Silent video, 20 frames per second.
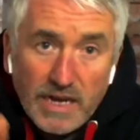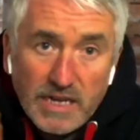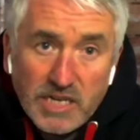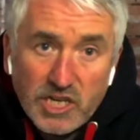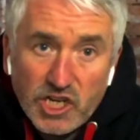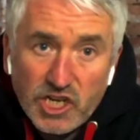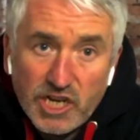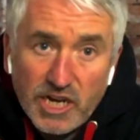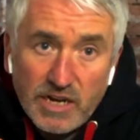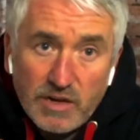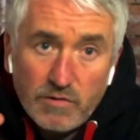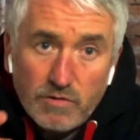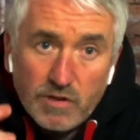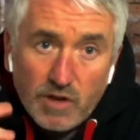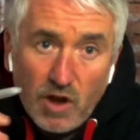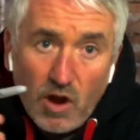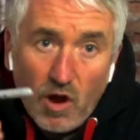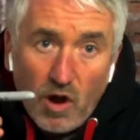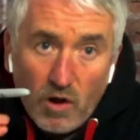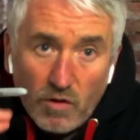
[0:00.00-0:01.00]
is chilled
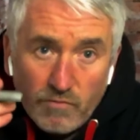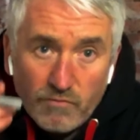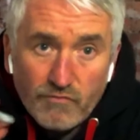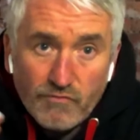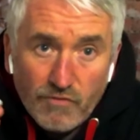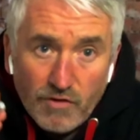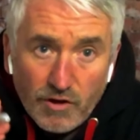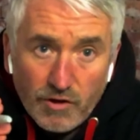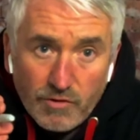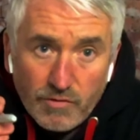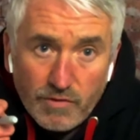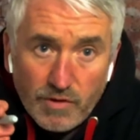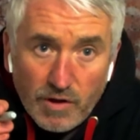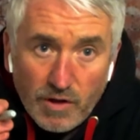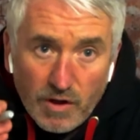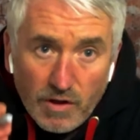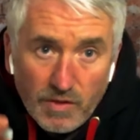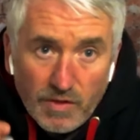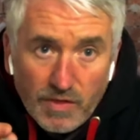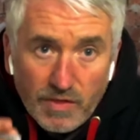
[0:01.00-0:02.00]
en route,
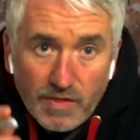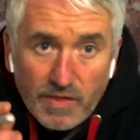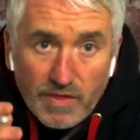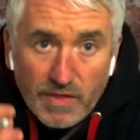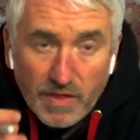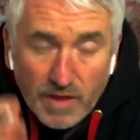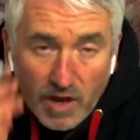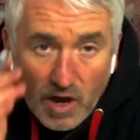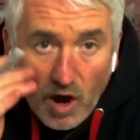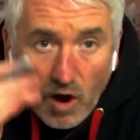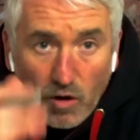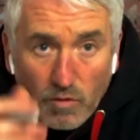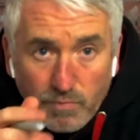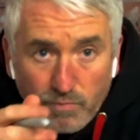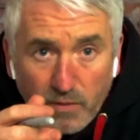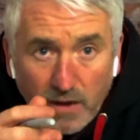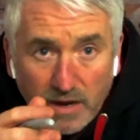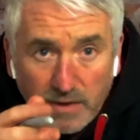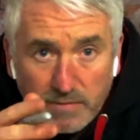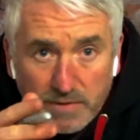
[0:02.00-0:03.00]
the cold
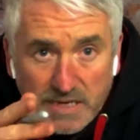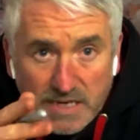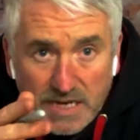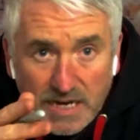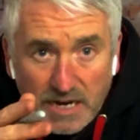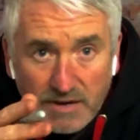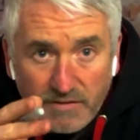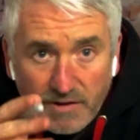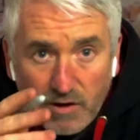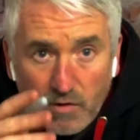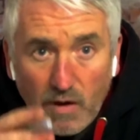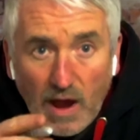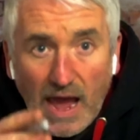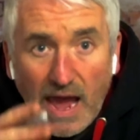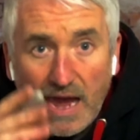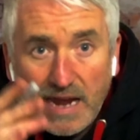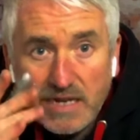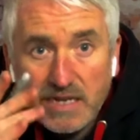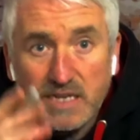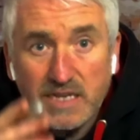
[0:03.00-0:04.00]
break material
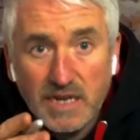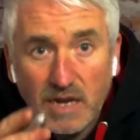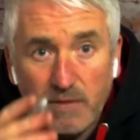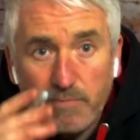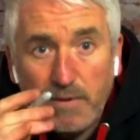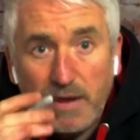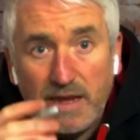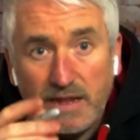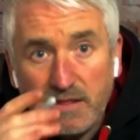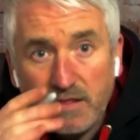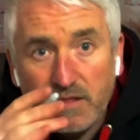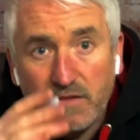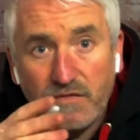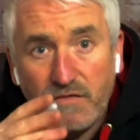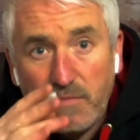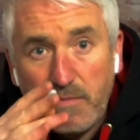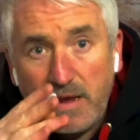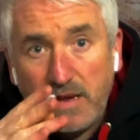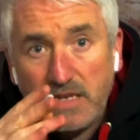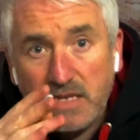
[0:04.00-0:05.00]
ends up in the
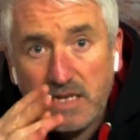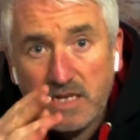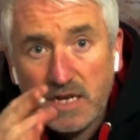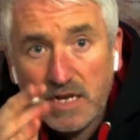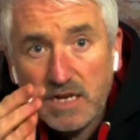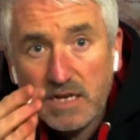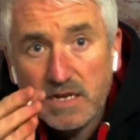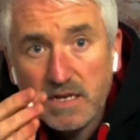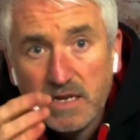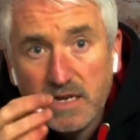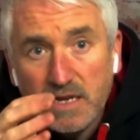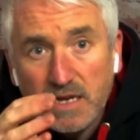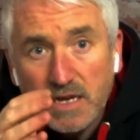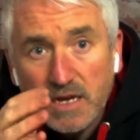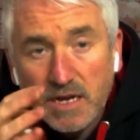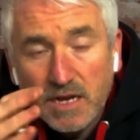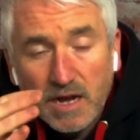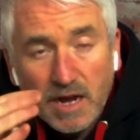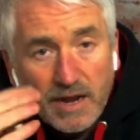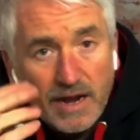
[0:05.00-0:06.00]
fermenter.
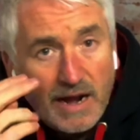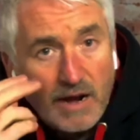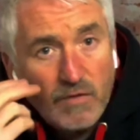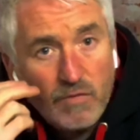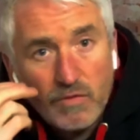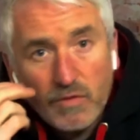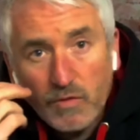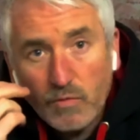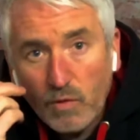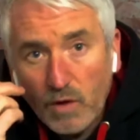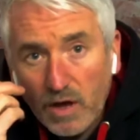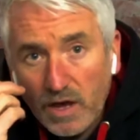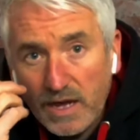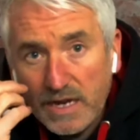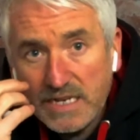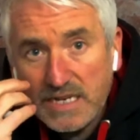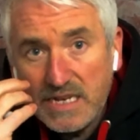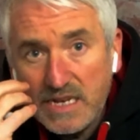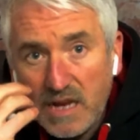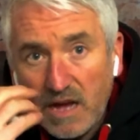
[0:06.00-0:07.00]
Now, the wort
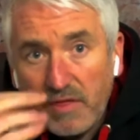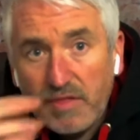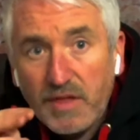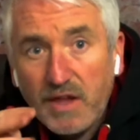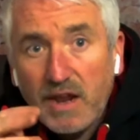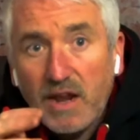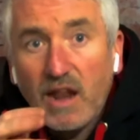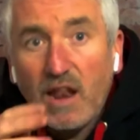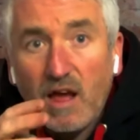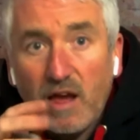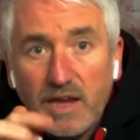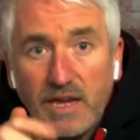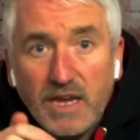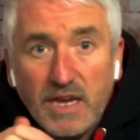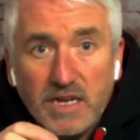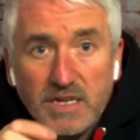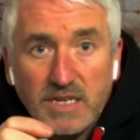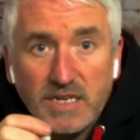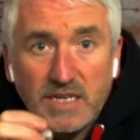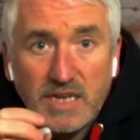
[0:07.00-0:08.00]
is nothing
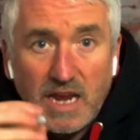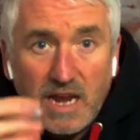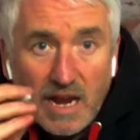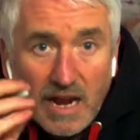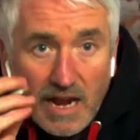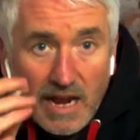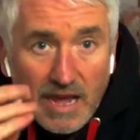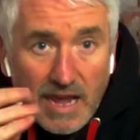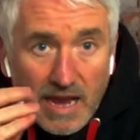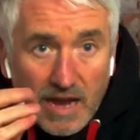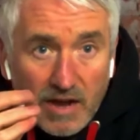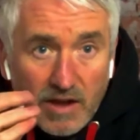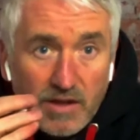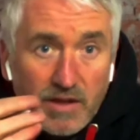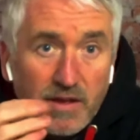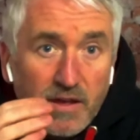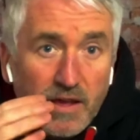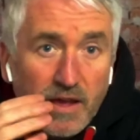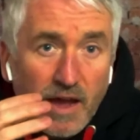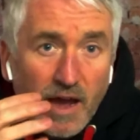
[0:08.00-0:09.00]
like as clear.
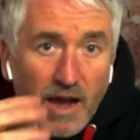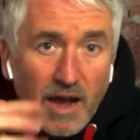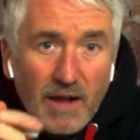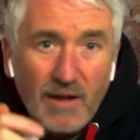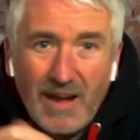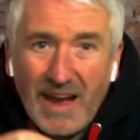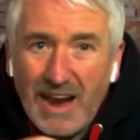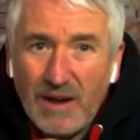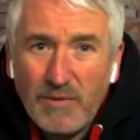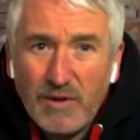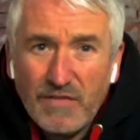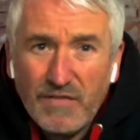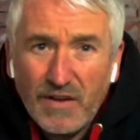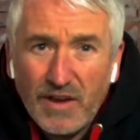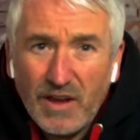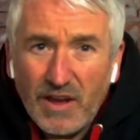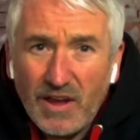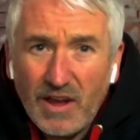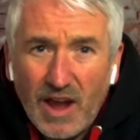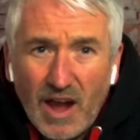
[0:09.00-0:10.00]

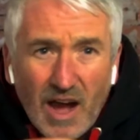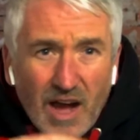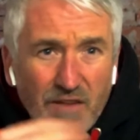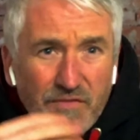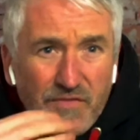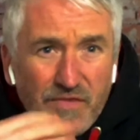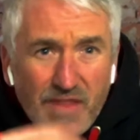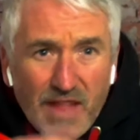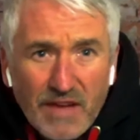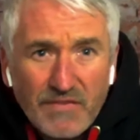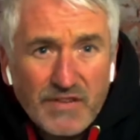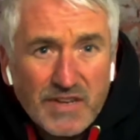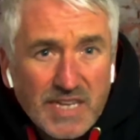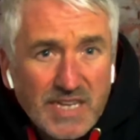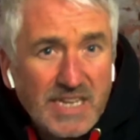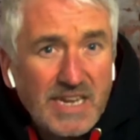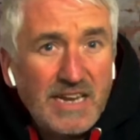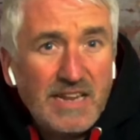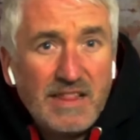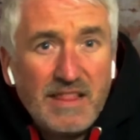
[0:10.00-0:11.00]
However, I've never
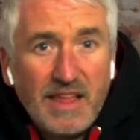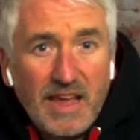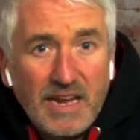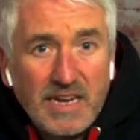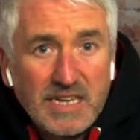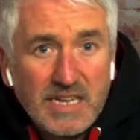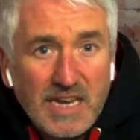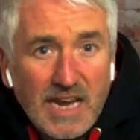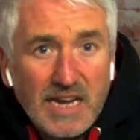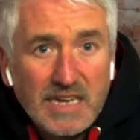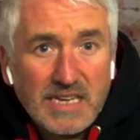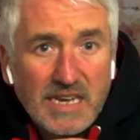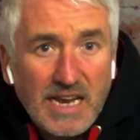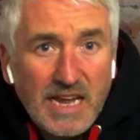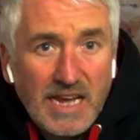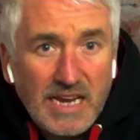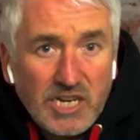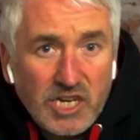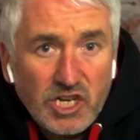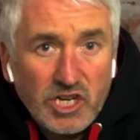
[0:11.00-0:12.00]
seen this as an
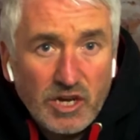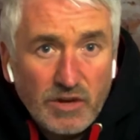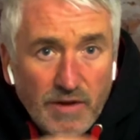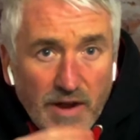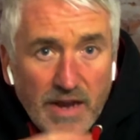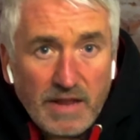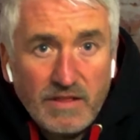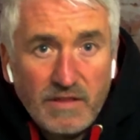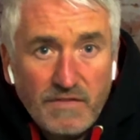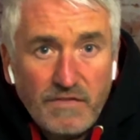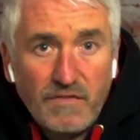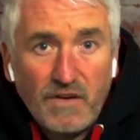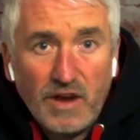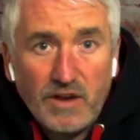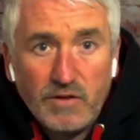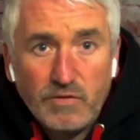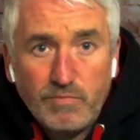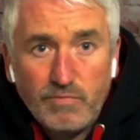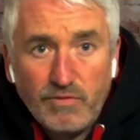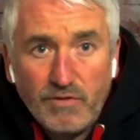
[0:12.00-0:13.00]
issue in the
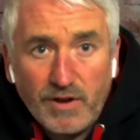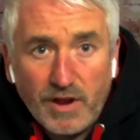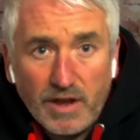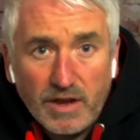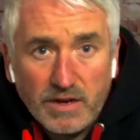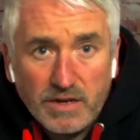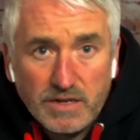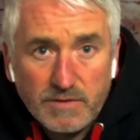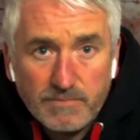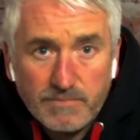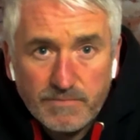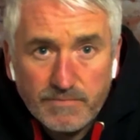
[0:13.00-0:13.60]
final product.